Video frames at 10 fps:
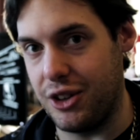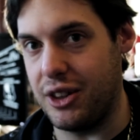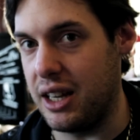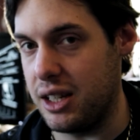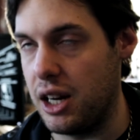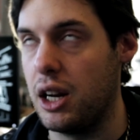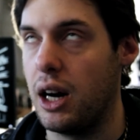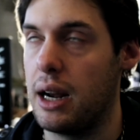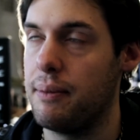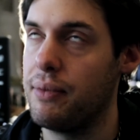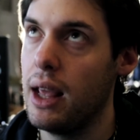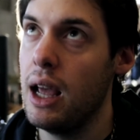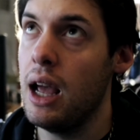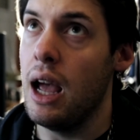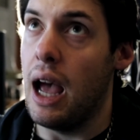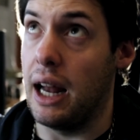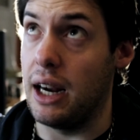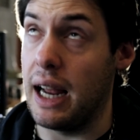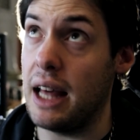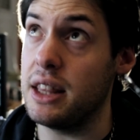2009, and
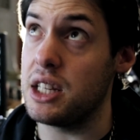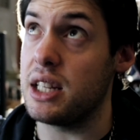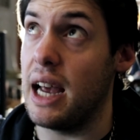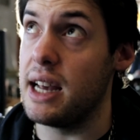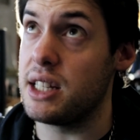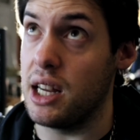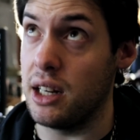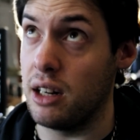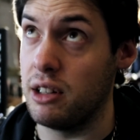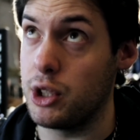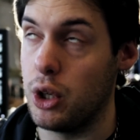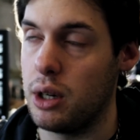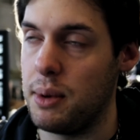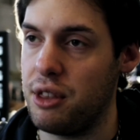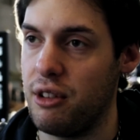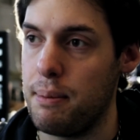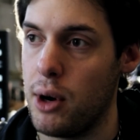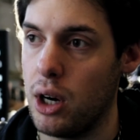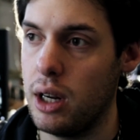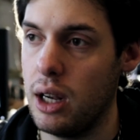I had this as an Unreal Tournament 3
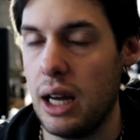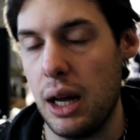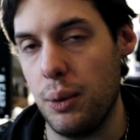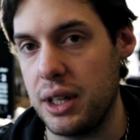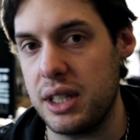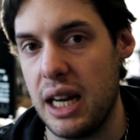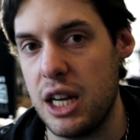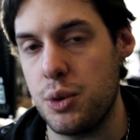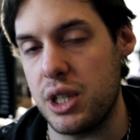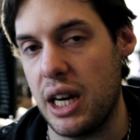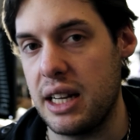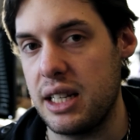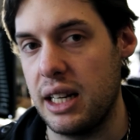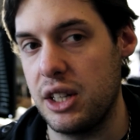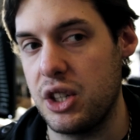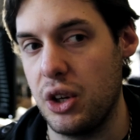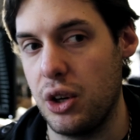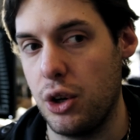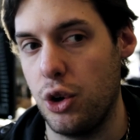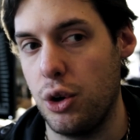mod at one stage, which I entered into
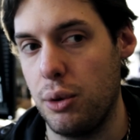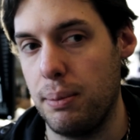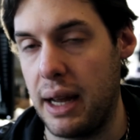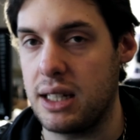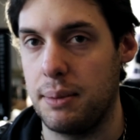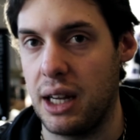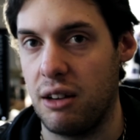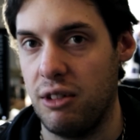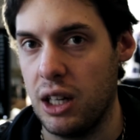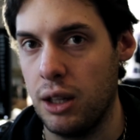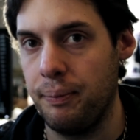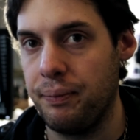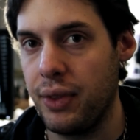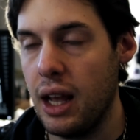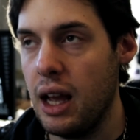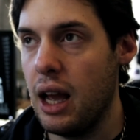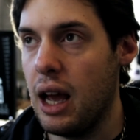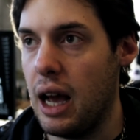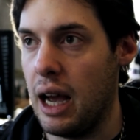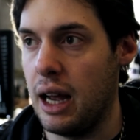to make something Unreal,
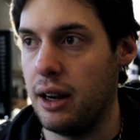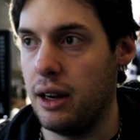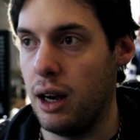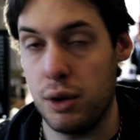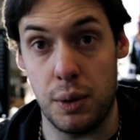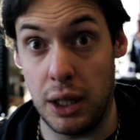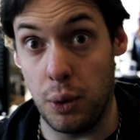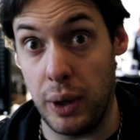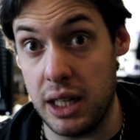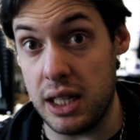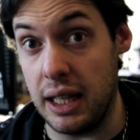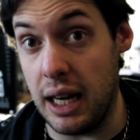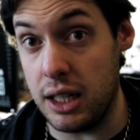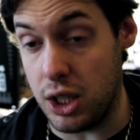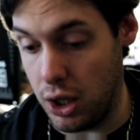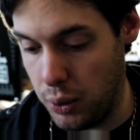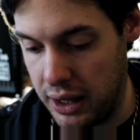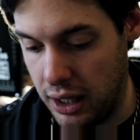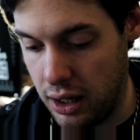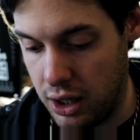and I was one of the winners in that, so
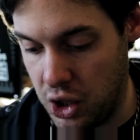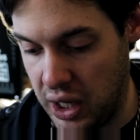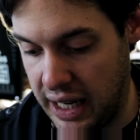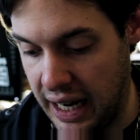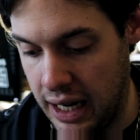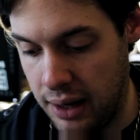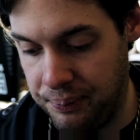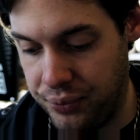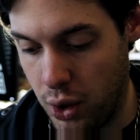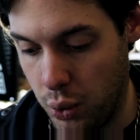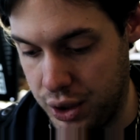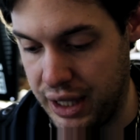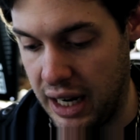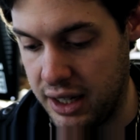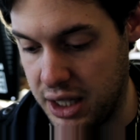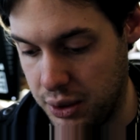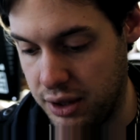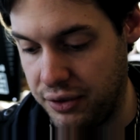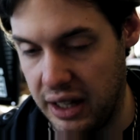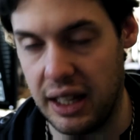when the UDK was announced, it
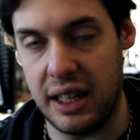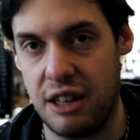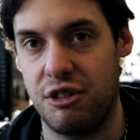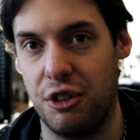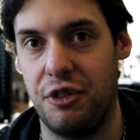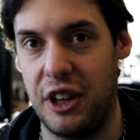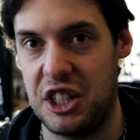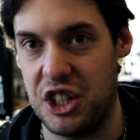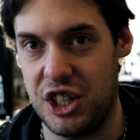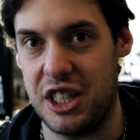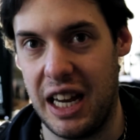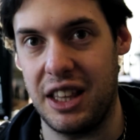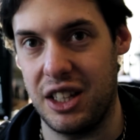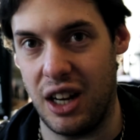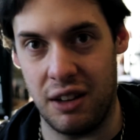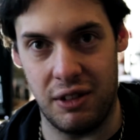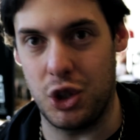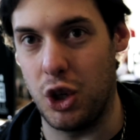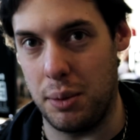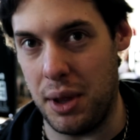was a fairly natural fit to just take this Unreal
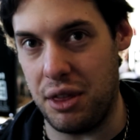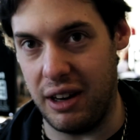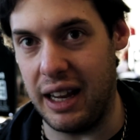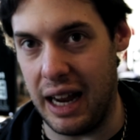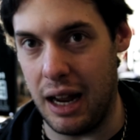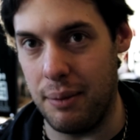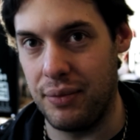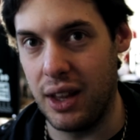Tournament 3 game